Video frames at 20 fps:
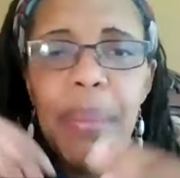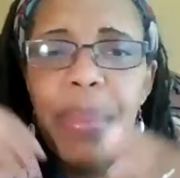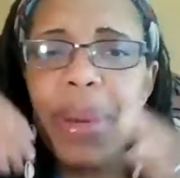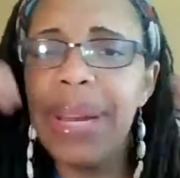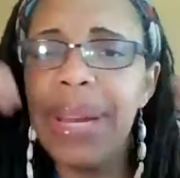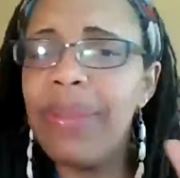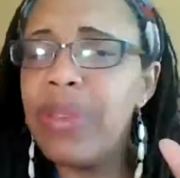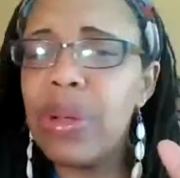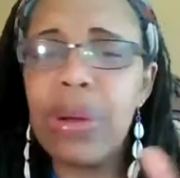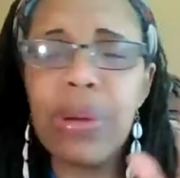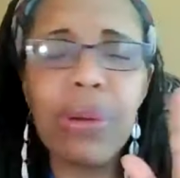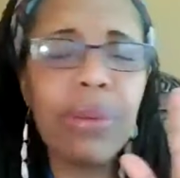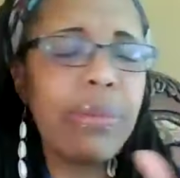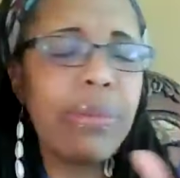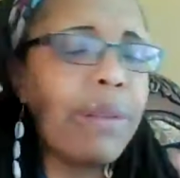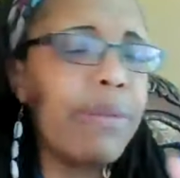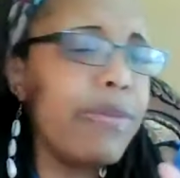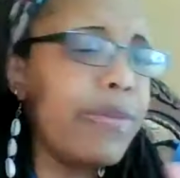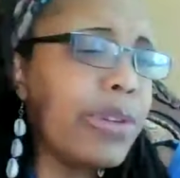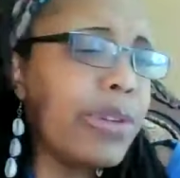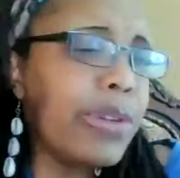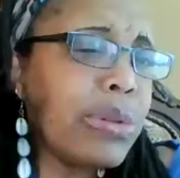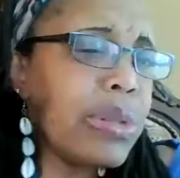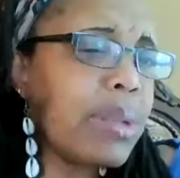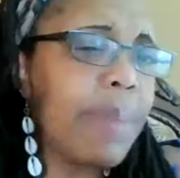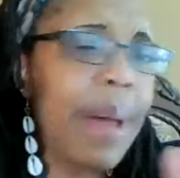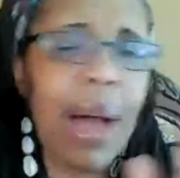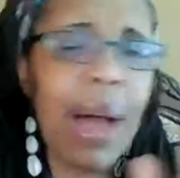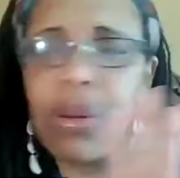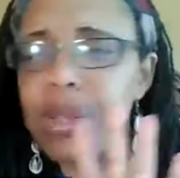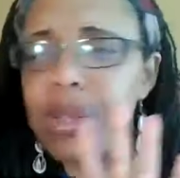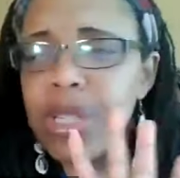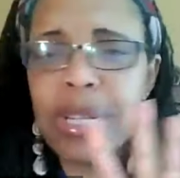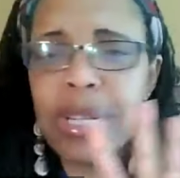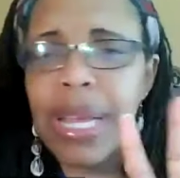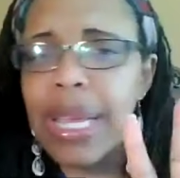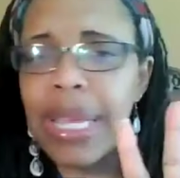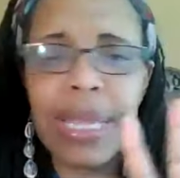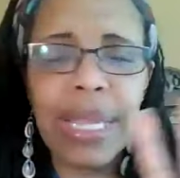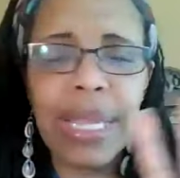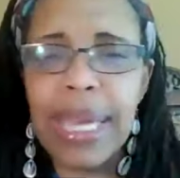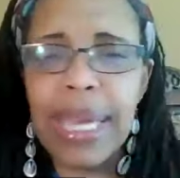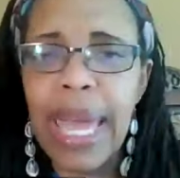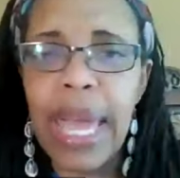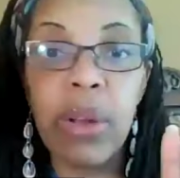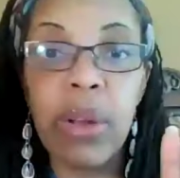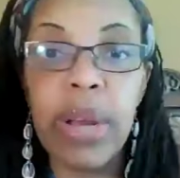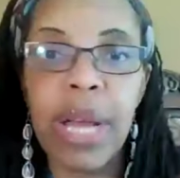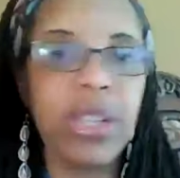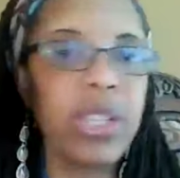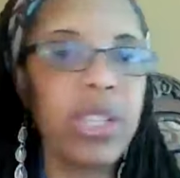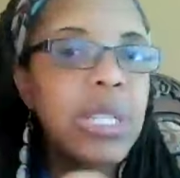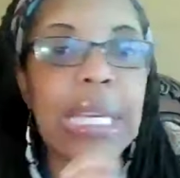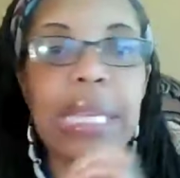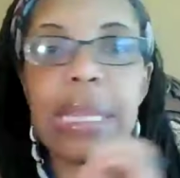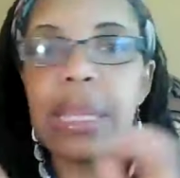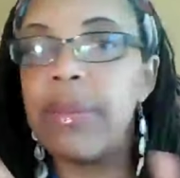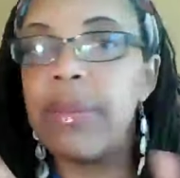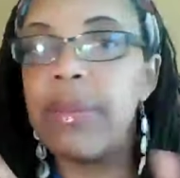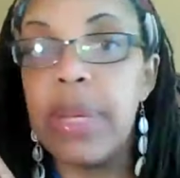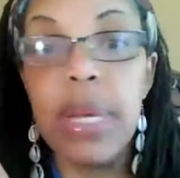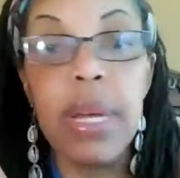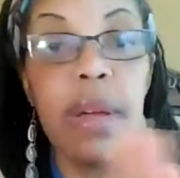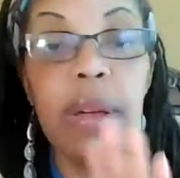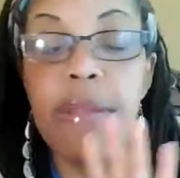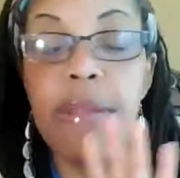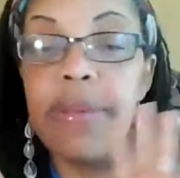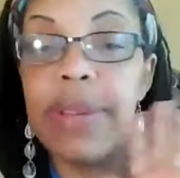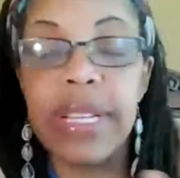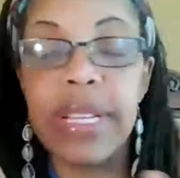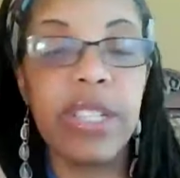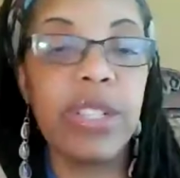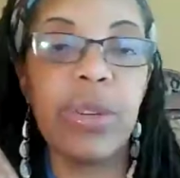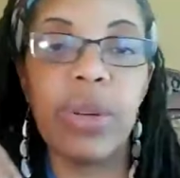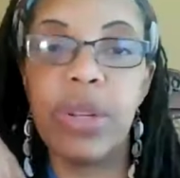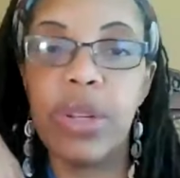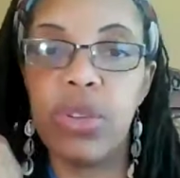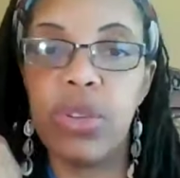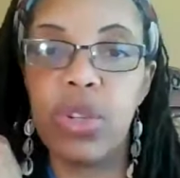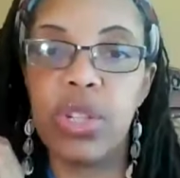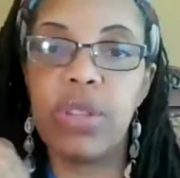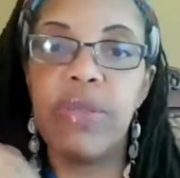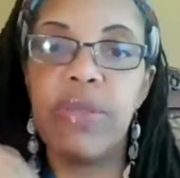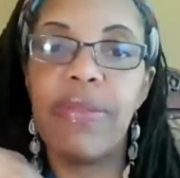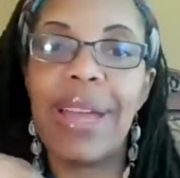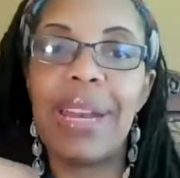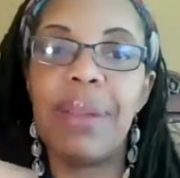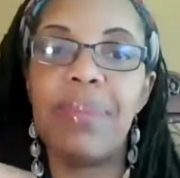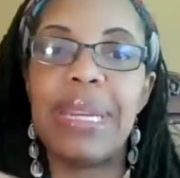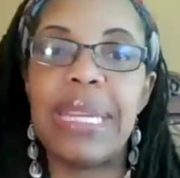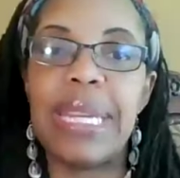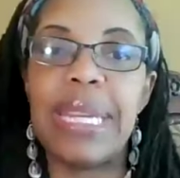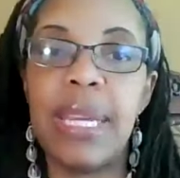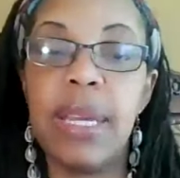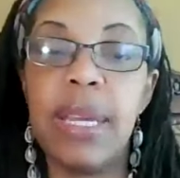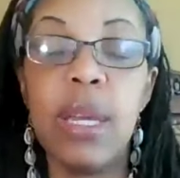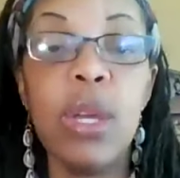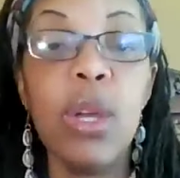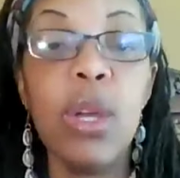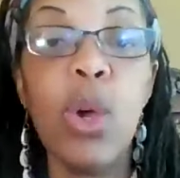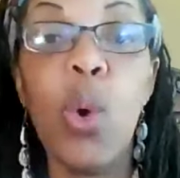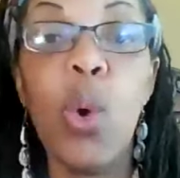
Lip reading: But if you're confused about should I get the K or not, just get the necessary nutrition vitamin D